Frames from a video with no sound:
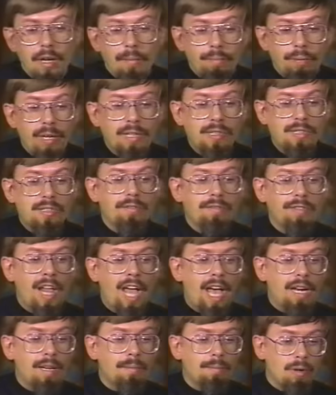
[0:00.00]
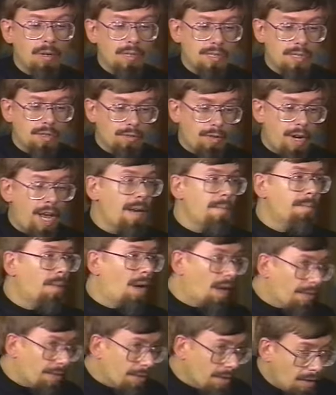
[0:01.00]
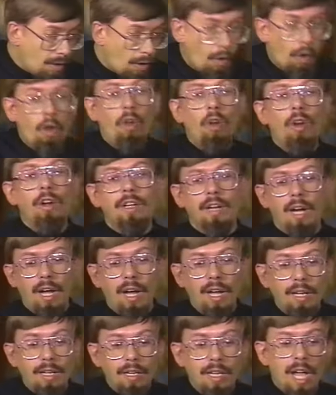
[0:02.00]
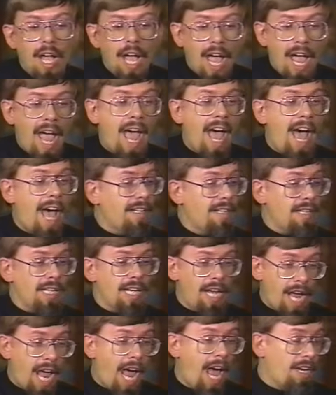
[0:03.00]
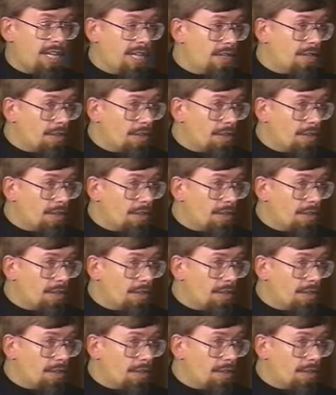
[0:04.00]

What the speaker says: Prince Vladimir's grandmother, Olga, had in